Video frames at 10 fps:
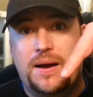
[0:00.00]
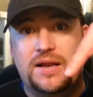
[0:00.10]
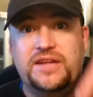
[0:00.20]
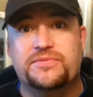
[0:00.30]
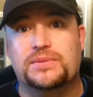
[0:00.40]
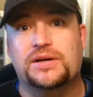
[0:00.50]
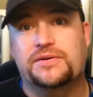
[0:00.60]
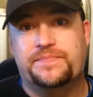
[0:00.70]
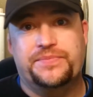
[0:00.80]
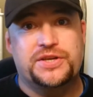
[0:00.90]
leave them
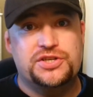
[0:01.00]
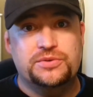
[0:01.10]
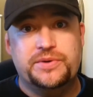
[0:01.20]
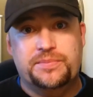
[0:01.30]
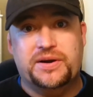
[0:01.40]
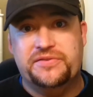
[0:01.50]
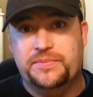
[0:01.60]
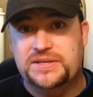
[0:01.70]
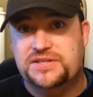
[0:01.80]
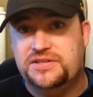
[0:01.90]
below. Shoot me a
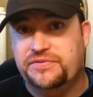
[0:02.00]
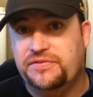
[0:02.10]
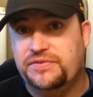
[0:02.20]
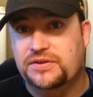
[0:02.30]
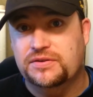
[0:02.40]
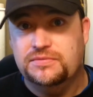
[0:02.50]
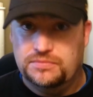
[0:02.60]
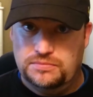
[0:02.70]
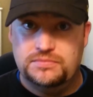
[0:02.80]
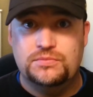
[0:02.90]
private message if you feel
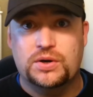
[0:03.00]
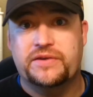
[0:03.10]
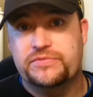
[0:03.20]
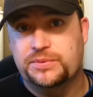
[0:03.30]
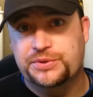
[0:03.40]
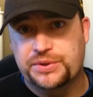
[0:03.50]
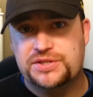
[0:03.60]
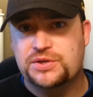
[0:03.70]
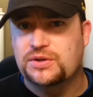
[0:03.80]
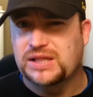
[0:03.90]
more comfortable
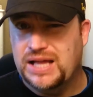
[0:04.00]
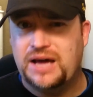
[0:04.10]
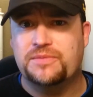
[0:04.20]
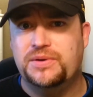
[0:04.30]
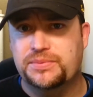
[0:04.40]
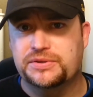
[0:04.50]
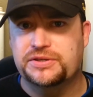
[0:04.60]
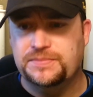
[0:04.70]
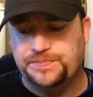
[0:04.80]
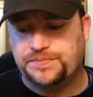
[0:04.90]
doing so. A lot of people
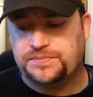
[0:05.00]
do.